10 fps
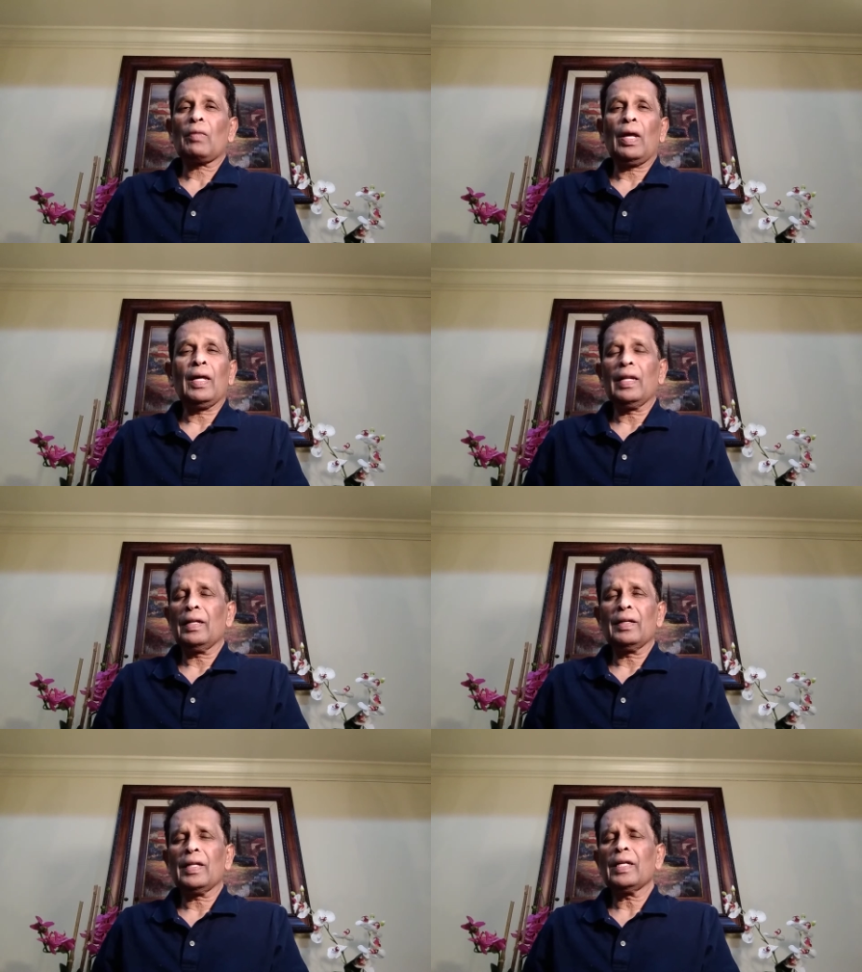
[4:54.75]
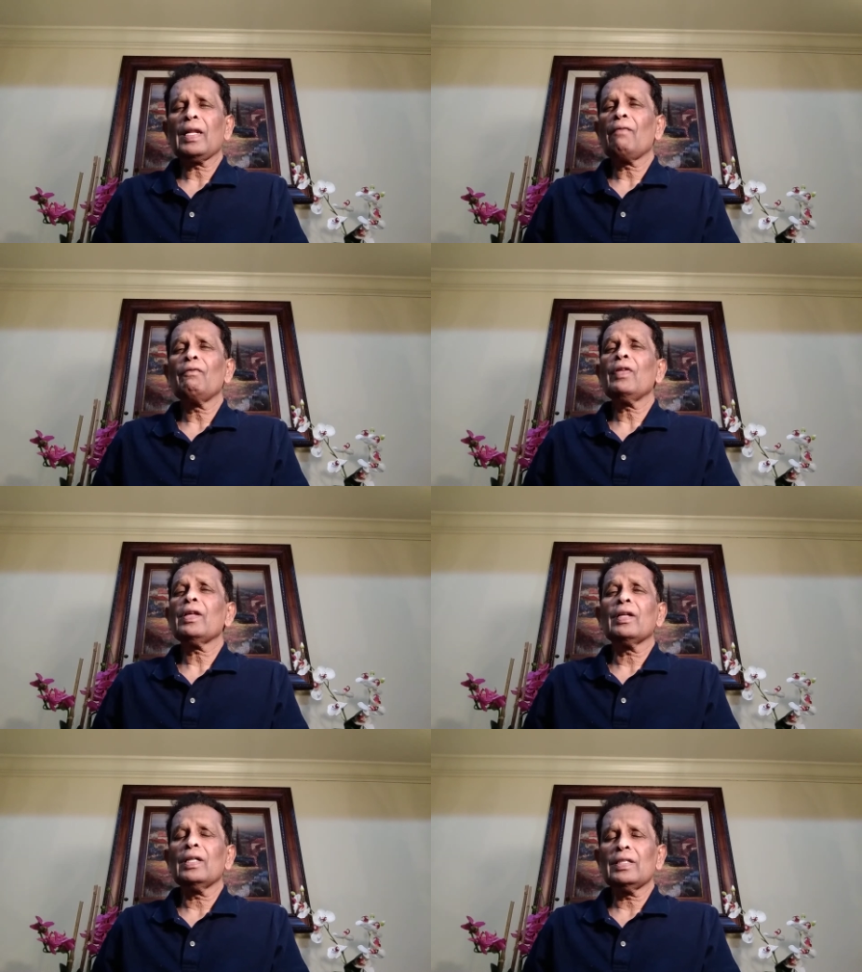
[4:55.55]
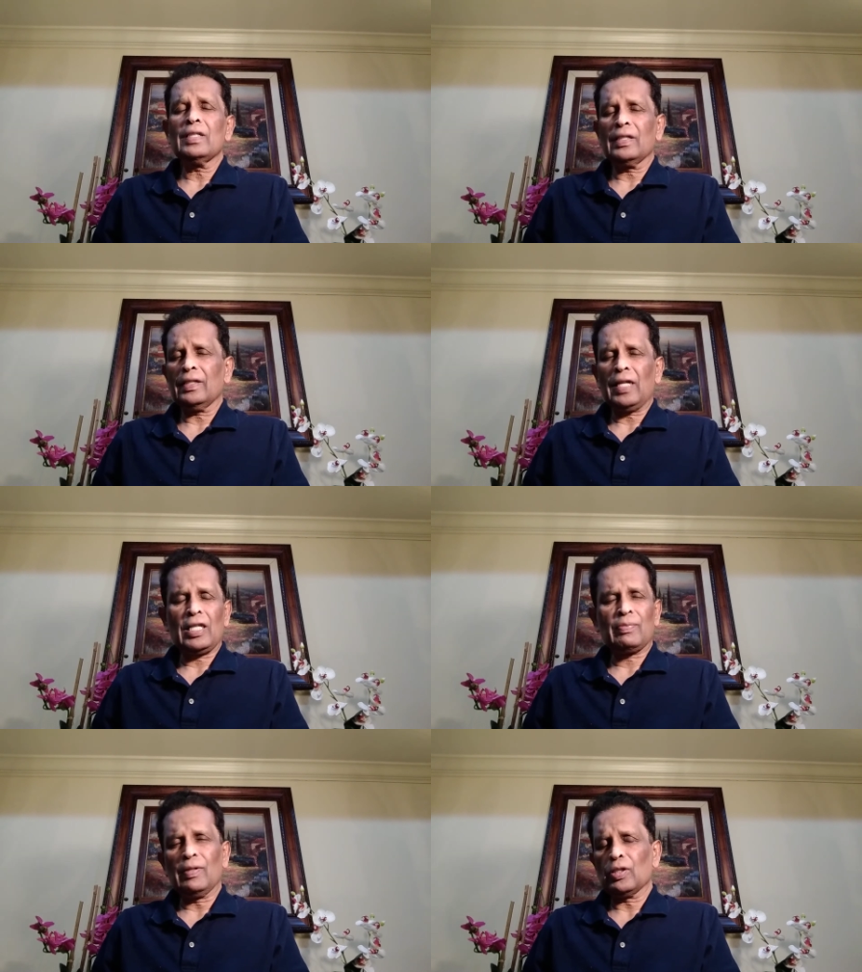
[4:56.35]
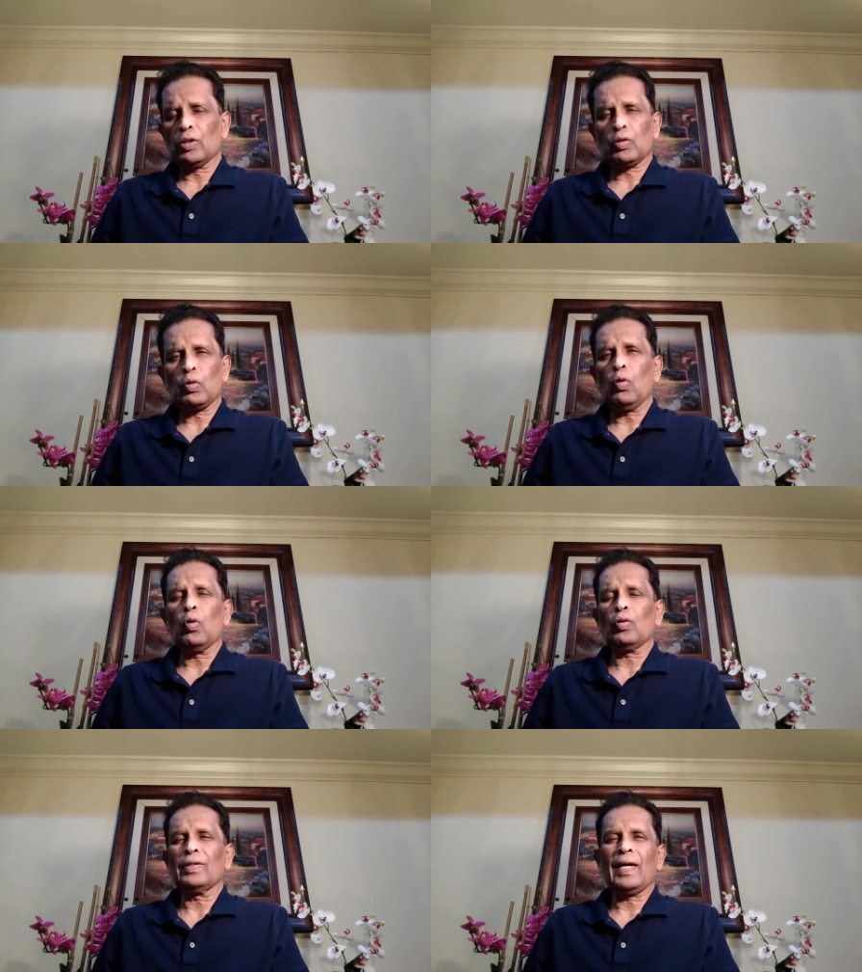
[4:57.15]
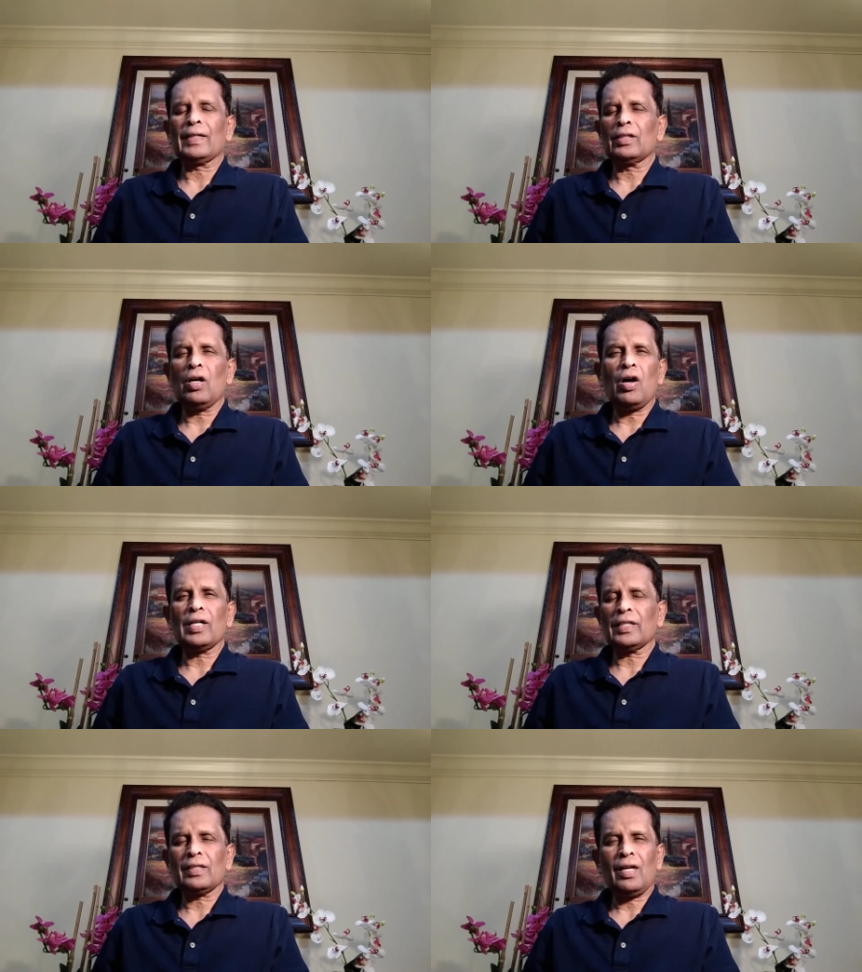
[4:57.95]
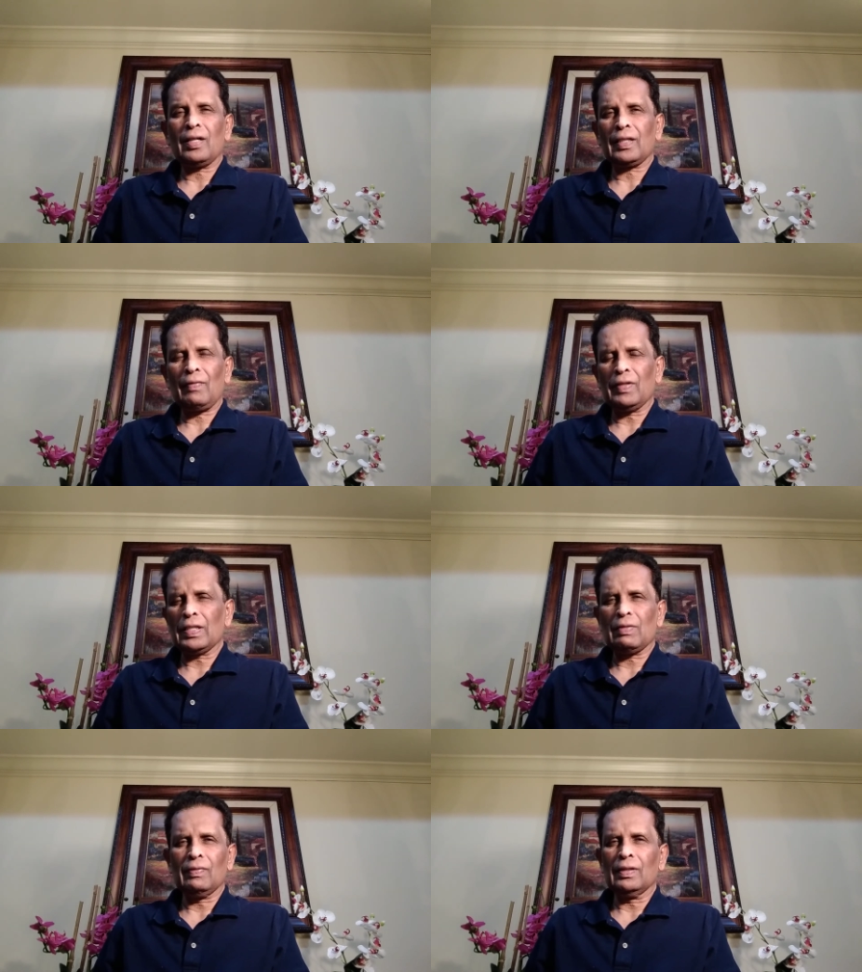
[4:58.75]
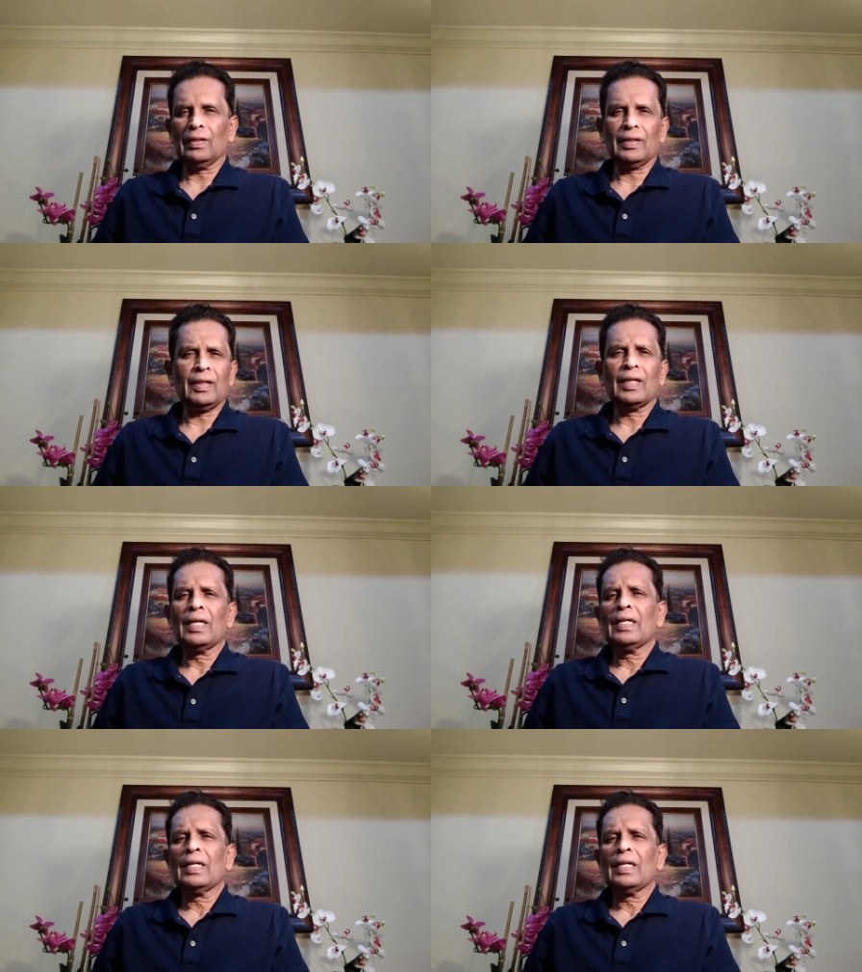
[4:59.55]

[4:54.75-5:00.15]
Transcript: And in every religion, it has been told that God is not of this world.